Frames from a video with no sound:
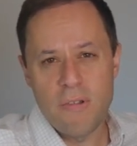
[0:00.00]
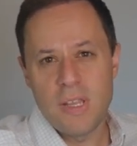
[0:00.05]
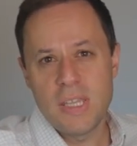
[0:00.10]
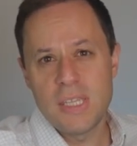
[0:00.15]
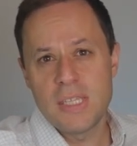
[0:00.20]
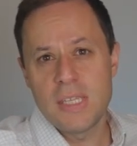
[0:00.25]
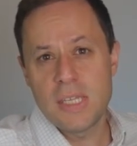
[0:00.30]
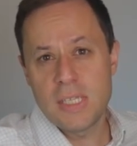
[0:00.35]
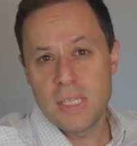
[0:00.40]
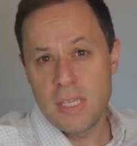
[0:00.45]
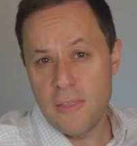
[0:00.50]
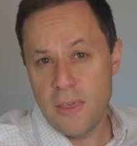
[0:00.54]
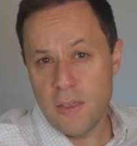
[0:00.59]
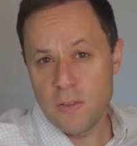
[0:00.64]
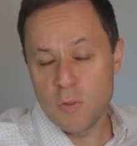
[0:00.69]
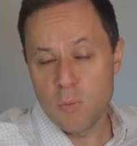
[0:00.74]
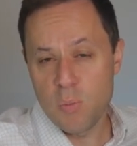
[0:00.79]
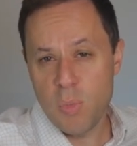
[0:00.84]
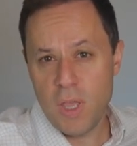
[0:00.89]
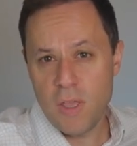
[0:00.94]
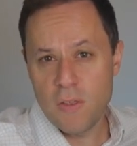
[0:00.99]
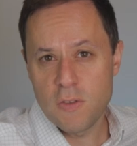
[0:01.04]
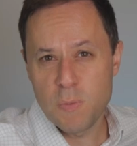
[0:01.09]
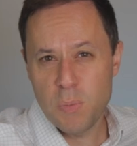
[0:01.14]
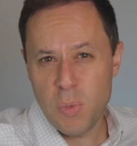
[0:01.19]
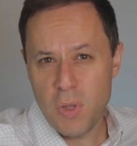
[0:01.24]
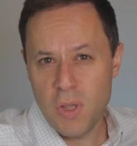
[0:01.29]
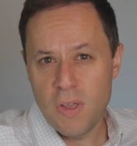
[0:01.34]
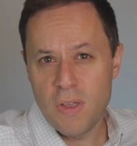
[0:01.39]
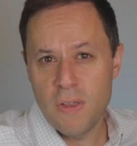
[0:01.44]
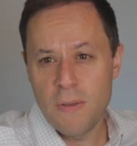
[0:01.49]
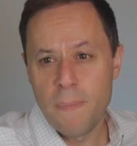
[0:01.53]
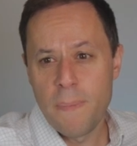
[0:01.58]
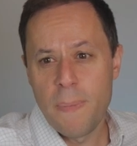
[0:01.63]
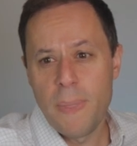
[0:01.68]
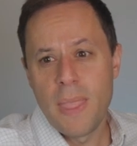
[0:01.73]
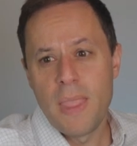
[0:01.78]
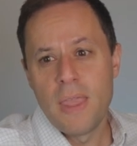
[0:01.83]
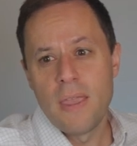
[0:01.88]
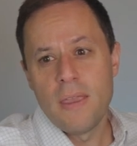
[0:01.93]
earning £60,000 per
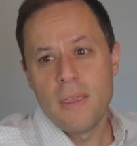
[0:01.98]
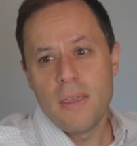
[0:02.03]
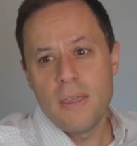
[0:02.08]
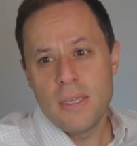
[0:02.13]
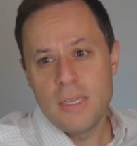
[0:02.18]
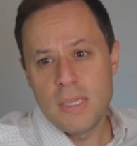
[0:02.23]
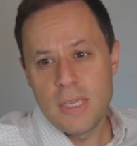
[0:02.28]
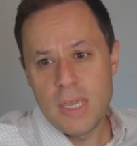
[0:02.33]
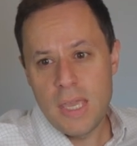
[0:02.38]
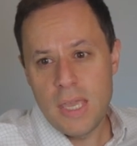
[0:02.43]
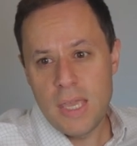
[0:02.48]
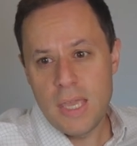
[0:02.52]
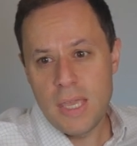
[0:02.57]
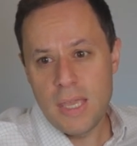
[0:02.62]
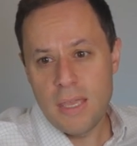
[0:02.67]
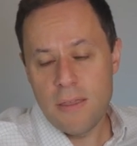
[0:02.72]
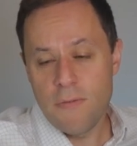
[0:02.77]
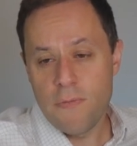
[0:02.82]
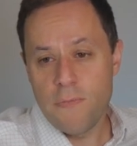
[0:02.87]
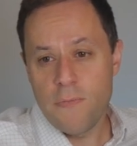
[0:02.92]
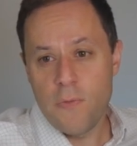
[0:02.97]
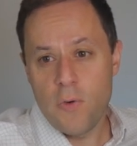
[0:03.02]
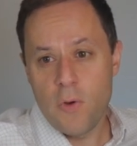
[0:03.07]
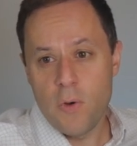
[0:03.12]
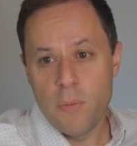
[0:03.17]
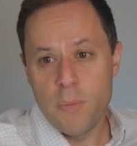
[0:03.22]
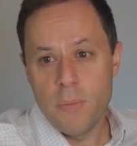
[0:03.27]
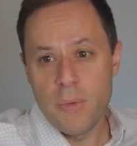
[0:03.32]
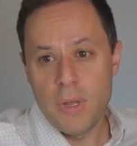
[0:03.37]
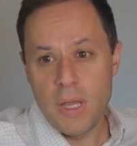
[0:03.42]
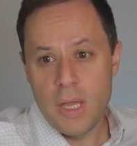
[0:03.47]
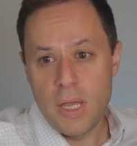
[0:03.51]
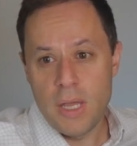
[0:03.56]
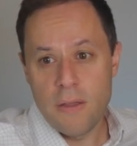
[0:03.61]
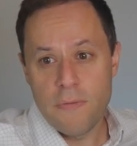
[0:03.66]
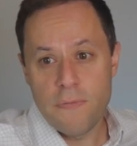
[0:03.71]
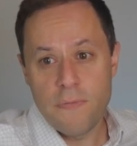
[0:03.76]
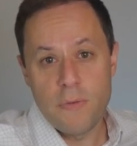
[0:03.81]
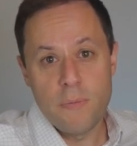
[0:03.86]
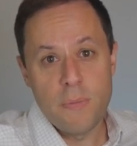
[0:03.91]
year from
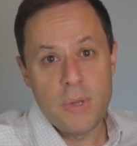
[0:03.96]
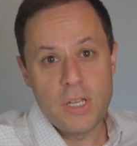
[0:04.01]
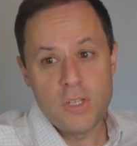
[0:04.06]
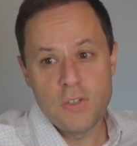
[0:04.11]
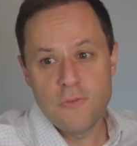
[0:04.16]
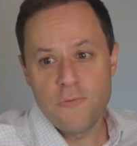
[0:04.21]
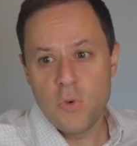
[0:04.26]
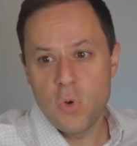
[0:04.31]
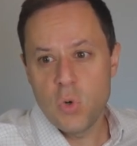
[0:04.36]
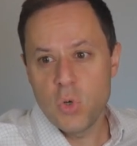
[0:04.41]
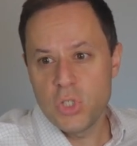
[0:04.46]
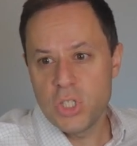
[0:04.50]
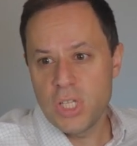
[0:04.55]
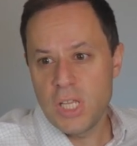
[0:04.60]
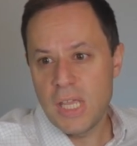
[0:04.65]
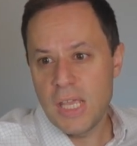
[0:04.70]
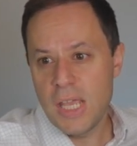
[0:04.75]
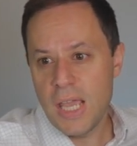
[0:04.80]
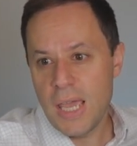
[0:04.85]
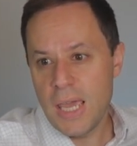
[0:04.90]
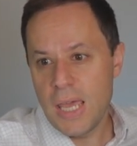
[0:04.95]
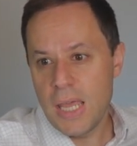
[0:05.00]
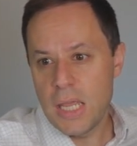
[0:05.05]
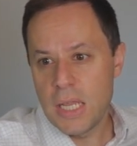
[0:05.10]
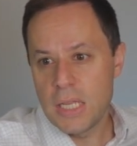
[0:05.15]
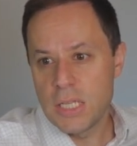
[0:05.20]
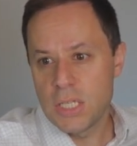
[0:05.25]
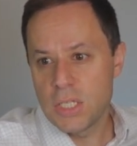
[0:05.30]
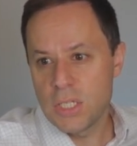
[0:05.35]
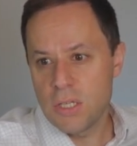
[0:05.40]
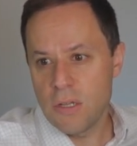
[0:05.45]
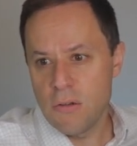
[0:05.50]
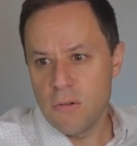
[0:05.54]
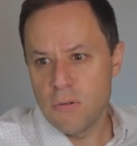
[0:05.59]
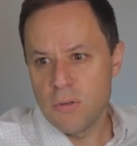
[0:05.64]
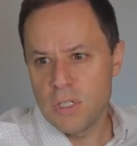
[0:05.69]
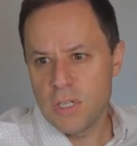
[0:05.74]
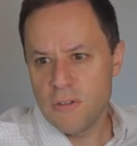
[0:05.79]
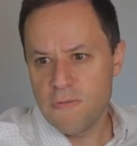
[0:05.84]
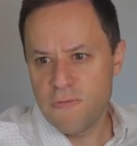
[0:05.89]
age 40, and so
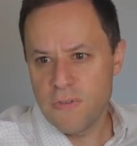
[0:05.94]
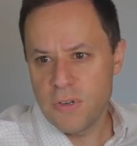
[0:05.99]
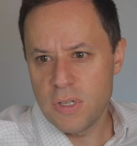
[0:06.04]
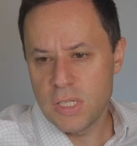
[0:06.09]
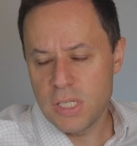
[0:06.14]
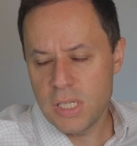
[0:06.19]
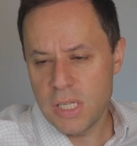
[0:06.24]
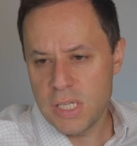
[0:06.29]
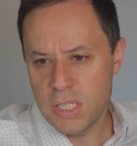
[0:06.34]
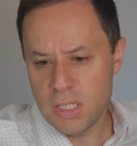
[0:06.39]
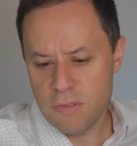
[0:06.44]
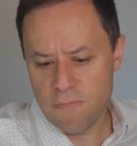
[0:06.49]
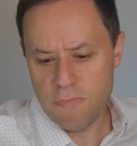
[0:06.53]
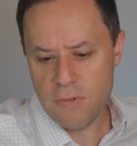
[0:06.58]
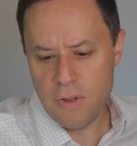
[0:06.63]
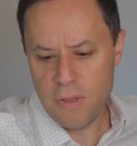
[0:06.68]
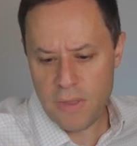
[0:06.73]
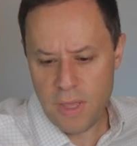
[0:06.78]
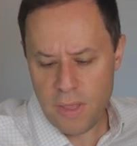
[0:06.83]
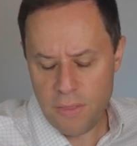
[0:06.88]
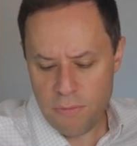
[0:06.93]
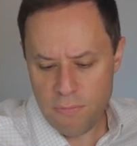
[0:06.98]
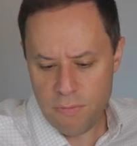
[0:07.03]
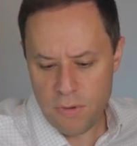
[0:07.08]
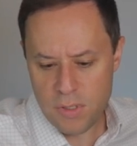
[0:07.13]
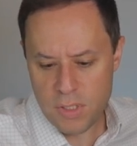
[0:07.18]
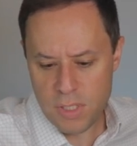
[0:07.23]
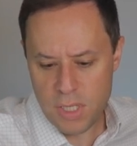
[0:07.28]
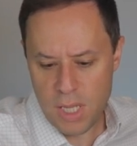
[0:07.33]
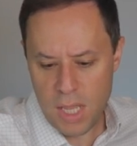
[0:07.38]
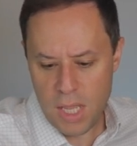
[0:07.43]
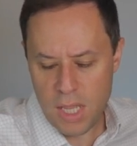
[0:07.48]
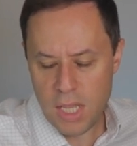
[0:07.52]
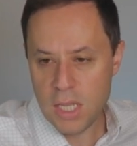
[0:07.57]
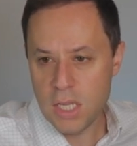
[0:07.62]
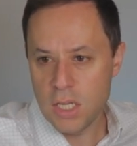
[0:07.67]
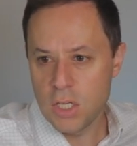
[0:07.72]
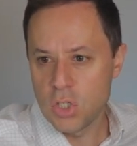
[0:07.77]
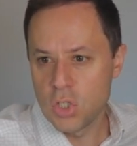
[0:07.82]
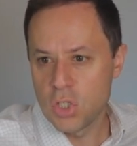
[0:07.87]
difference, let's run that through to
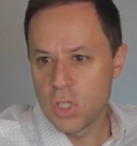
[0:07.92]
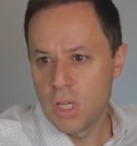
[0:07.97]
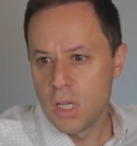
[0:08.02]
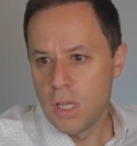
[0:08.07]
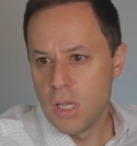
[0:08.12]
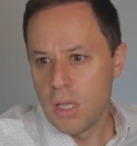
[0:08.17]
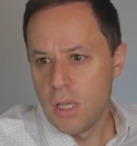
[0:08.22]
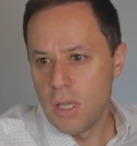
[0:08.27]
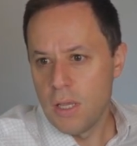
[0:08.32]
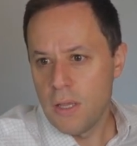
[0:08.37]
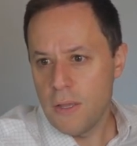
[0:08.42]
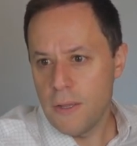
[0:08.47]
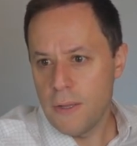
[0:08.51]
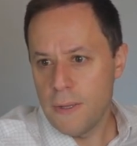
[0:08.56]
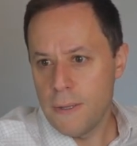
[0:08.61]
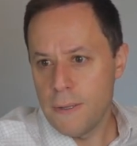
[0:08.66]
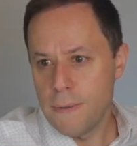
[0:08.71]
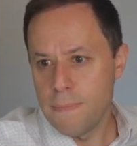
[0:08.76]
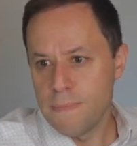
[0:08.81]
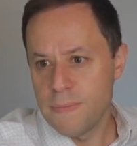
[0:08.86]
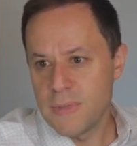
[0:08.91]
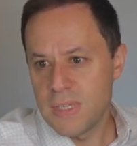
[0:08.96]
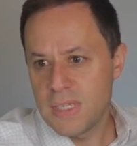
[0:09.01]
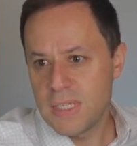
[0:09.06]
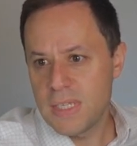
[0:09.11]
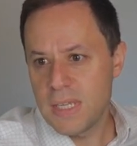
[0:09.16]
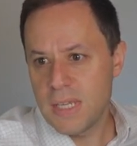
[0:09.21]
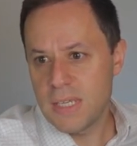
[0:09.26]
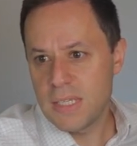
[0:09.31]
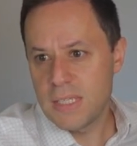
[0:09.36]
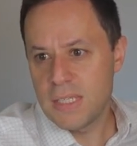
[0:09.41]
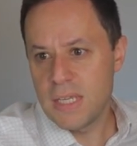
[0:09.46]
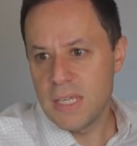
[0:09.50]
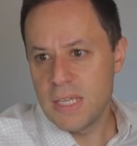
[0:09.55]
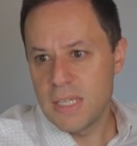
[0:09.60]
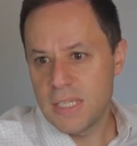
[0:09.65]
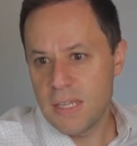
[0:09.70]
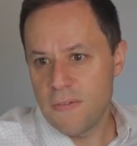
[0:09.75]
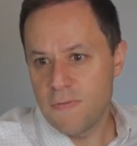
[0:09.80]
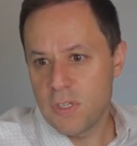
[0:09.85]
age
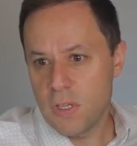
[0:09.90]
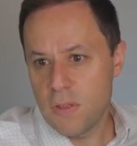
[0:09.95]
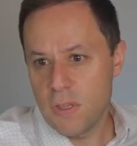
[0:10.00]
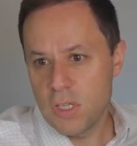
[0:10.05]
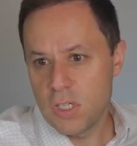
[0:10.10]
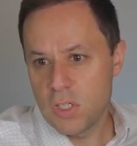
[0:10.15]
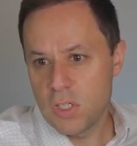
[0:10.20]
67. So they